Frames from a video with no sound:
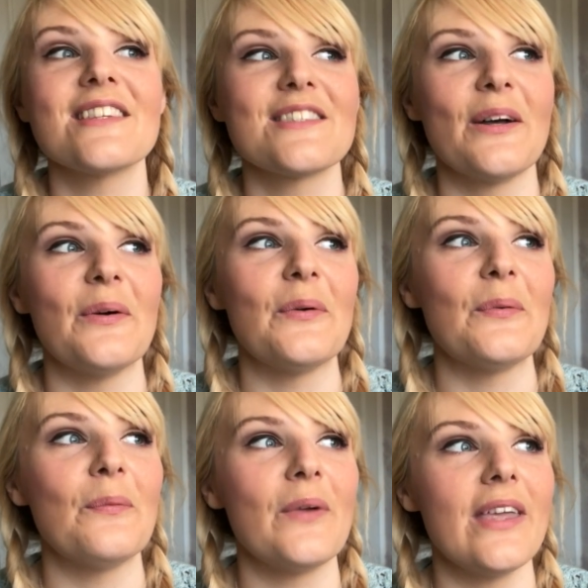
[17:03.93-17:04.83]
So
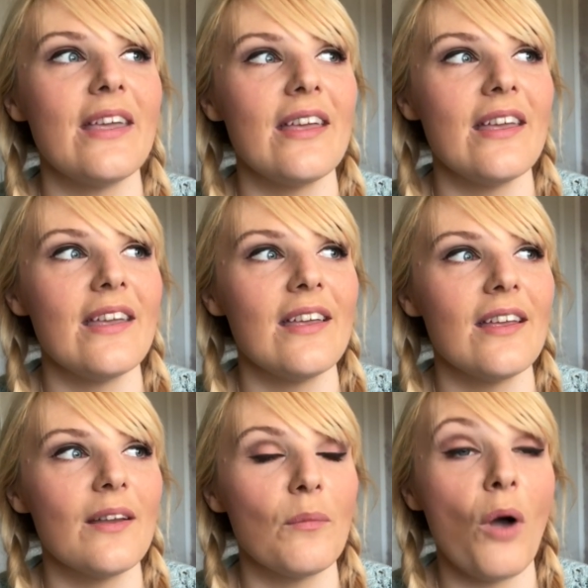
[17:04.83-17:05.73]

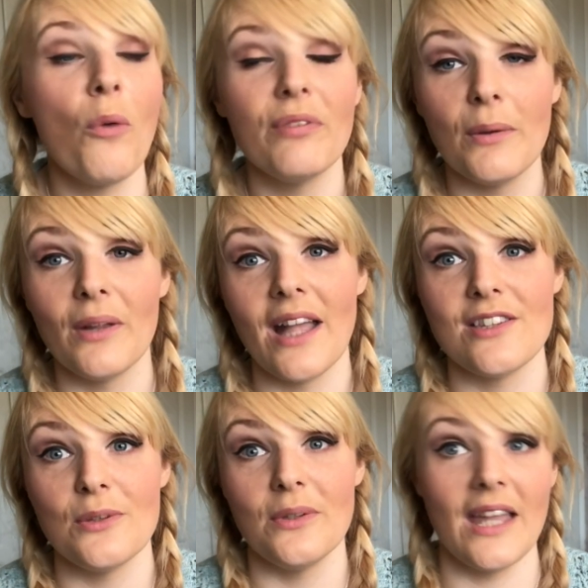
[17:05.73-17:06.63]
we hopefully will get
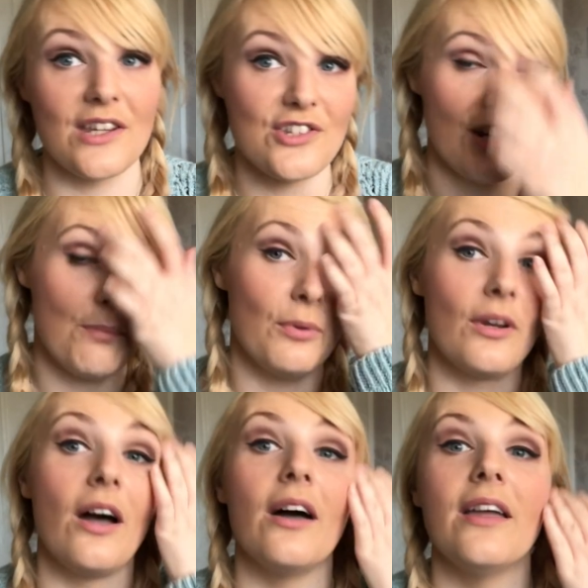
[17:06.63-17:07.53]
to it next year. But
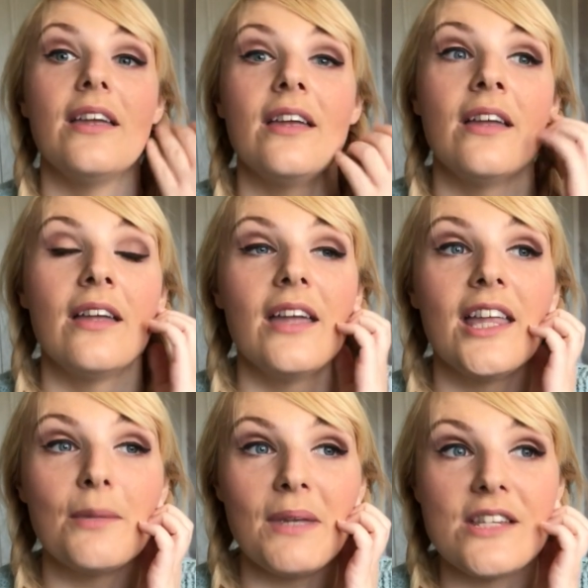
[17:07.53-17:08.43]
in
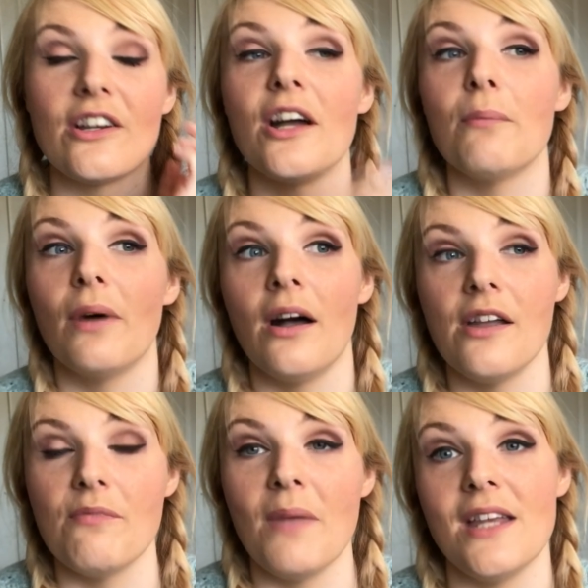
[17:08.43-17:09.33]
the meantime,
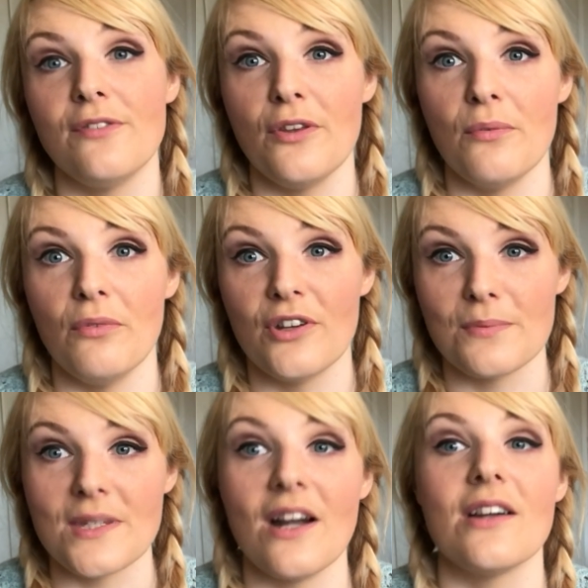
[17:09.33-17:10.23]
I've made a few
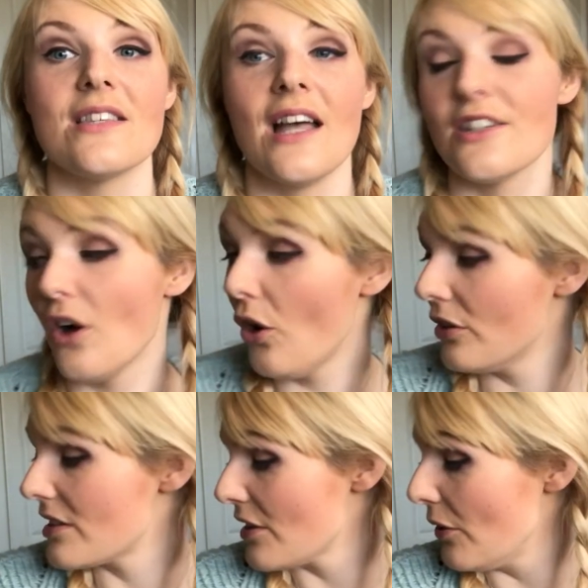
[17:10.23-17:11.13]
Christmas cards, and
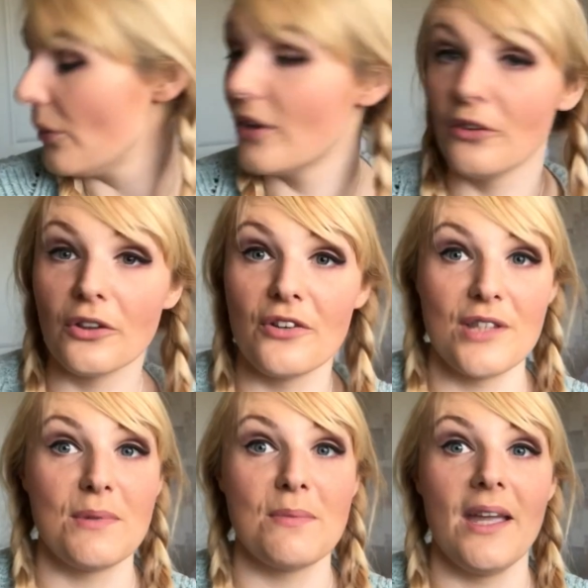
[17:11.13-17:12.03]
also another
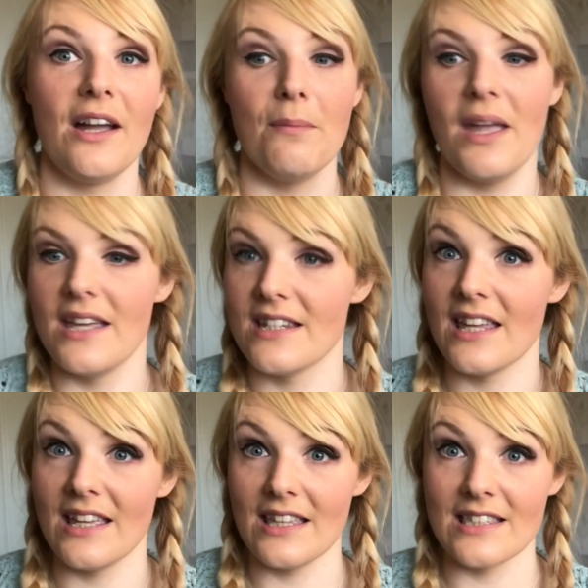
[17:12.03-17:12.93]
Christmas make I made
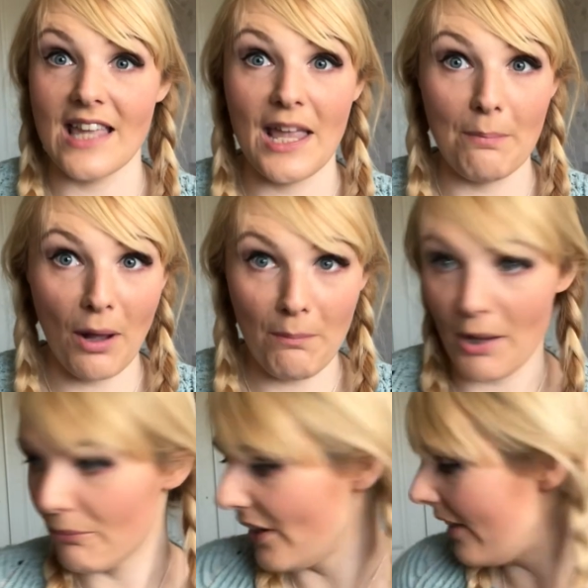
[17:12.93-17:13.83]
is a Pom
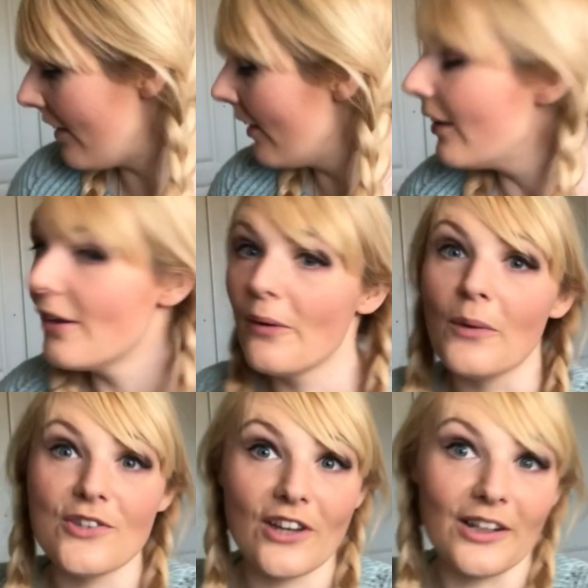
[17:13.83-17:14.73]
Pom Wreath,
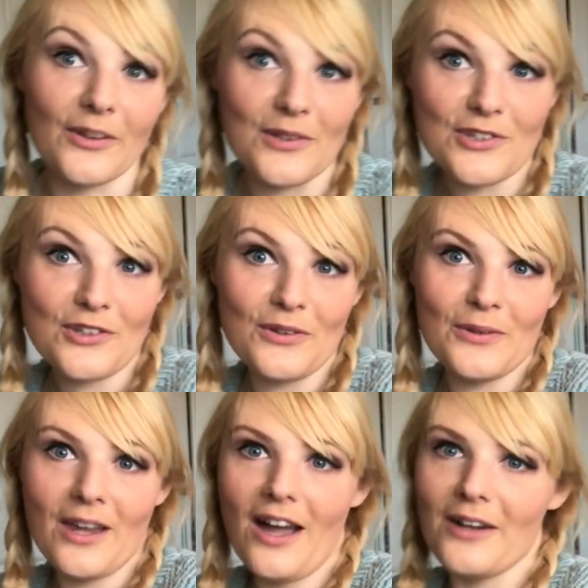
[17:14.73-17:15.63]
which I'm going to show you
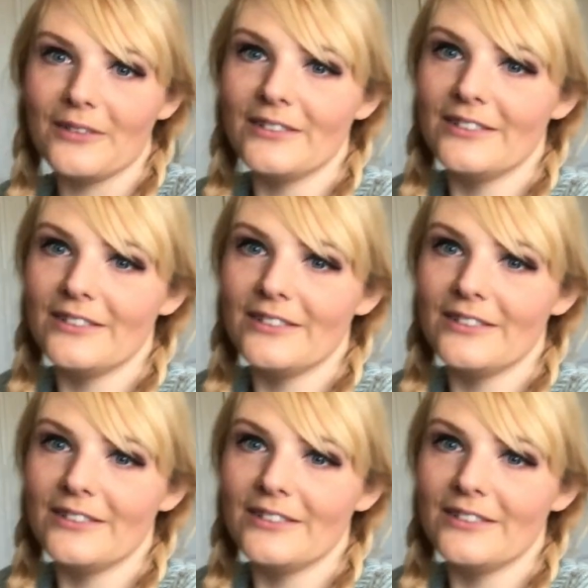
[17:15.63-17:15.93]
now.